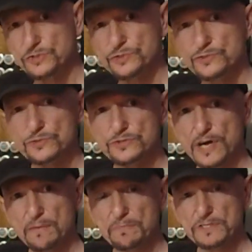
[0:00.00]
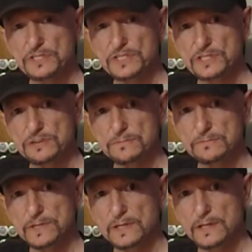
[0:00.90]
you to adopt this system
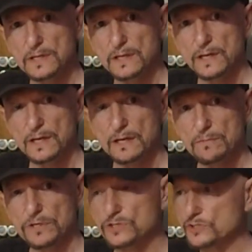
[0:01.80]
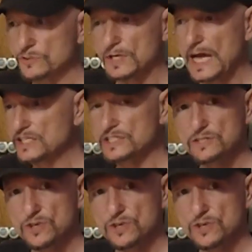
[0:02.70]
because you'll actually